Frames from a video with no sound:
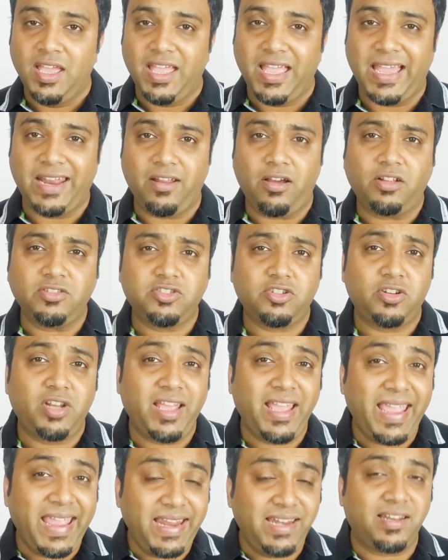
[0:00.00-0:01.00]
and also the
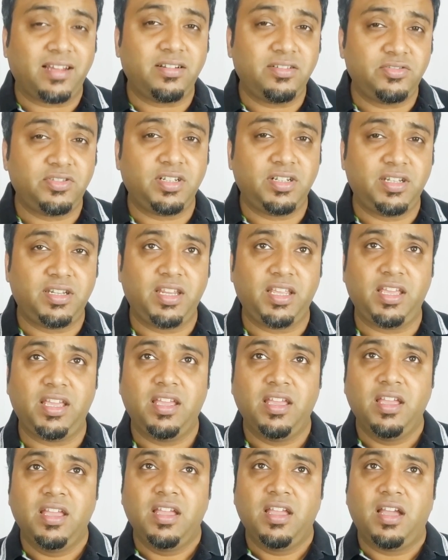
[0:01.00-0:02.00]

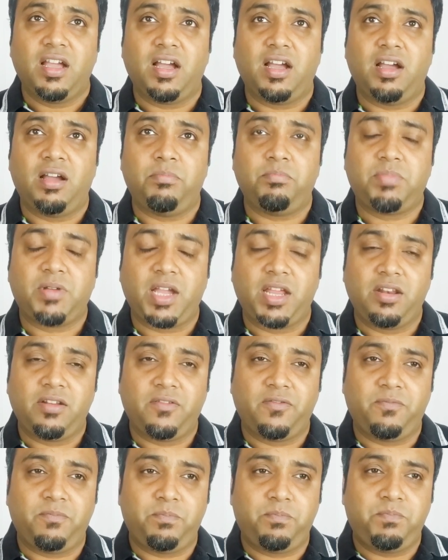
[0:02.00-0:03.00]
800D kind
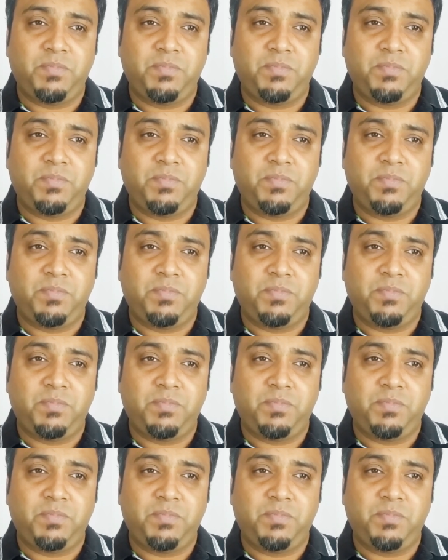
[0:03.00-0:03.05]
of